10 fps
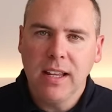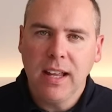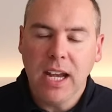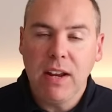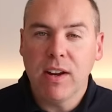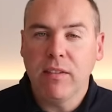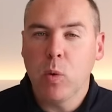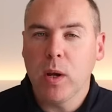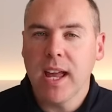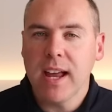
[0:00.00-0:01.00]
and even have
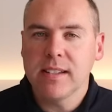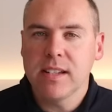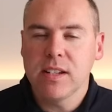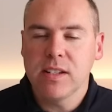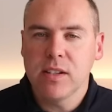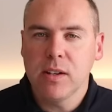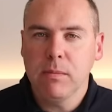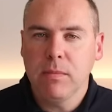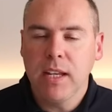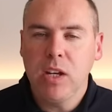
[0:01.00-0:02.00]
quick access to
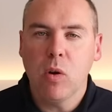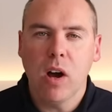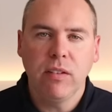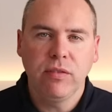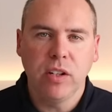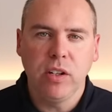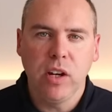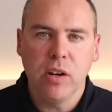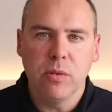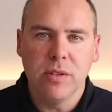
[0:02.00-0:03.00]
some that you often
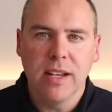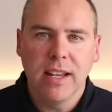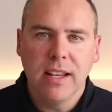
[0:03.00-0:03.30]
use.